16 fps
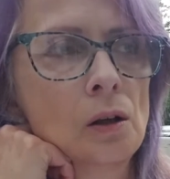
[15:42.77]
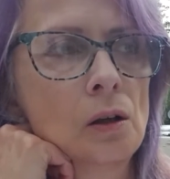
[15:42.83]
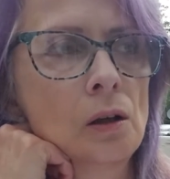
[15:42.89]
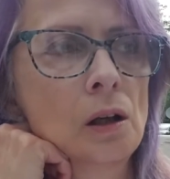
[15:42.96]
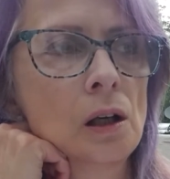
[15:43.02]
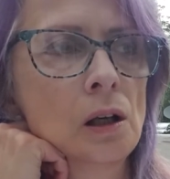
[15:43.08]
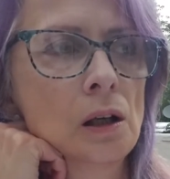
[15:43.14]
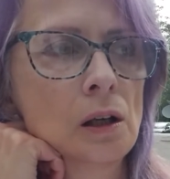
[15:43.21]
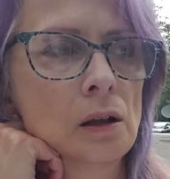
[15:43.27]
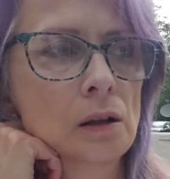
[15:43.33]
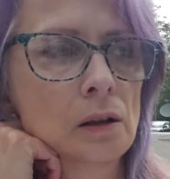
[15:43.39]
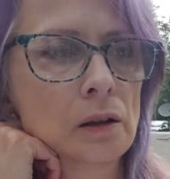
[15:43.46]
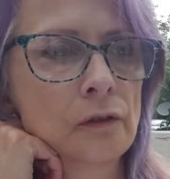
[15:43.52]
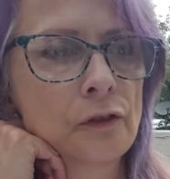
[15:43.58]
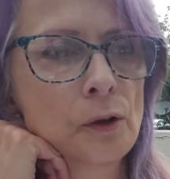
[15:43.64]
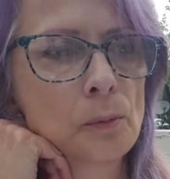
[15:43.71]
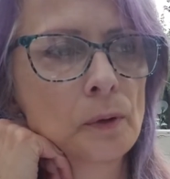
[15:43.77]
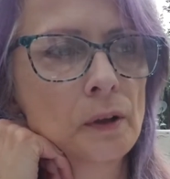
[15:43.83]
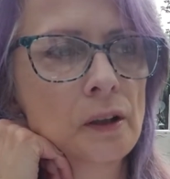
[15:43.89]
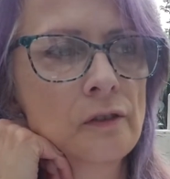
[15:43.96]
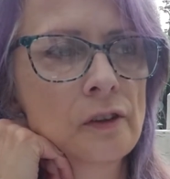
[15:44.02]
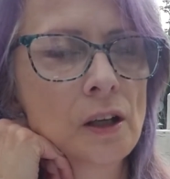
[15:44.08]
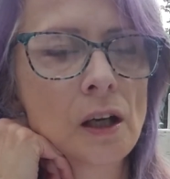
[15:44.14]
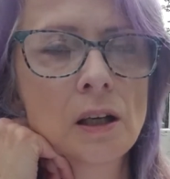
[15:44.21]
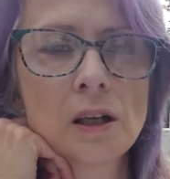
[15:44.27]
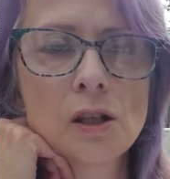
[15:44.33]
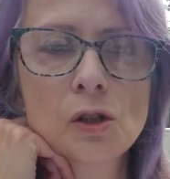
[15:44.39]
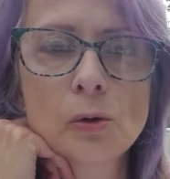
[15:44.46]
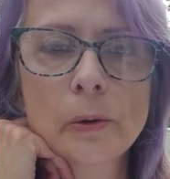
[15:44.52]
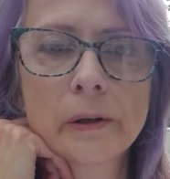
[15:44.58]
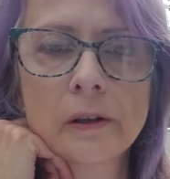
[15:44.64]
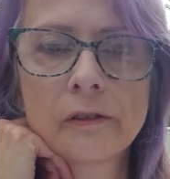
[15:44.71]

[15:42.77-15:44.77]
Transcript: If you believe in any sort